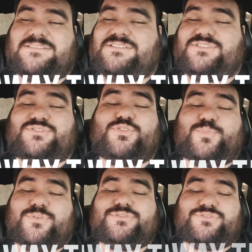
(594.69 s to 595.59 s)
This is
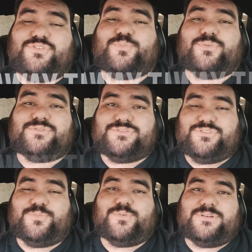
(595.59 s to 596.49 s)

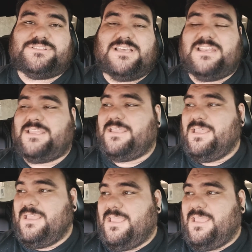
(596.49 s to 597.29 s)
super exciting.